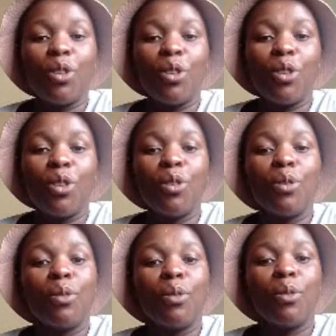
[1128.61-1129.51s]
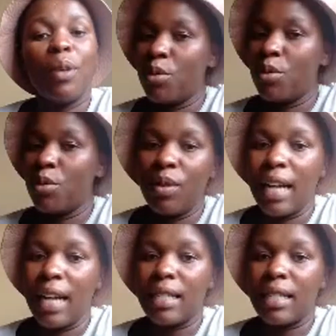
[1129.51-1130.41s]
Google ads and all
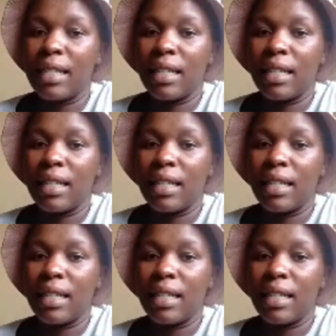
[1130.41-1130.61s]
this,